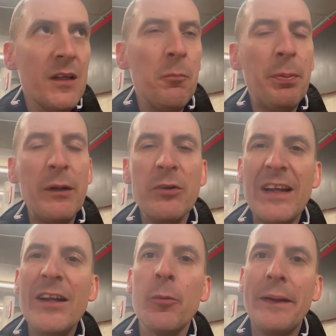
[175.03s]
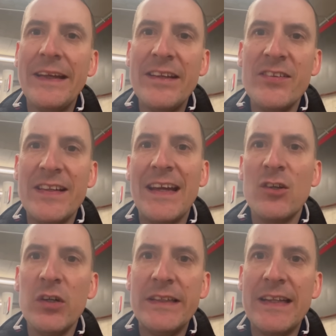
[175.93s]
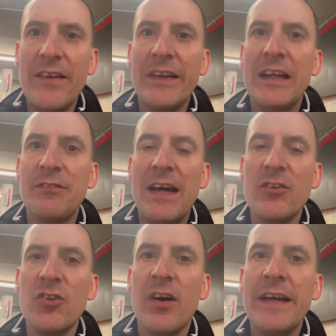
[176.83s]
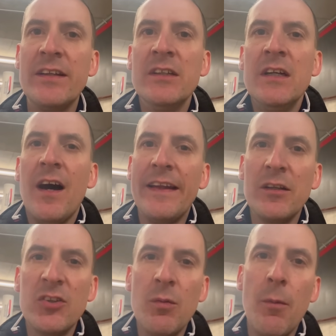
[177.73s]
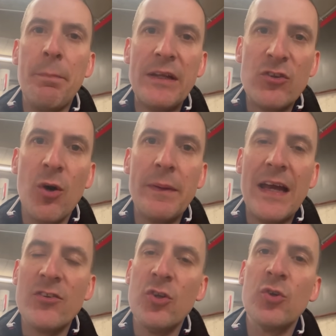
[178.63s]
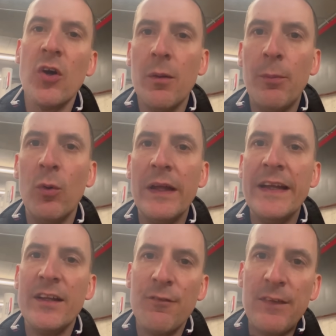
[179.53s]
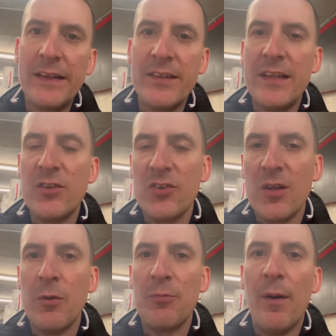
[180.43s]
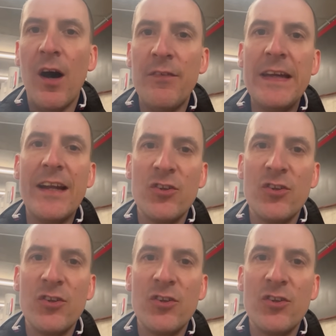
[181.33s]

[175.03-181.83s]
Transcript: But it was a little bit easy. They got in down the left-hand side. I think someone beat Tomiyasu, got the ball in. It deflected into someone's path. He had a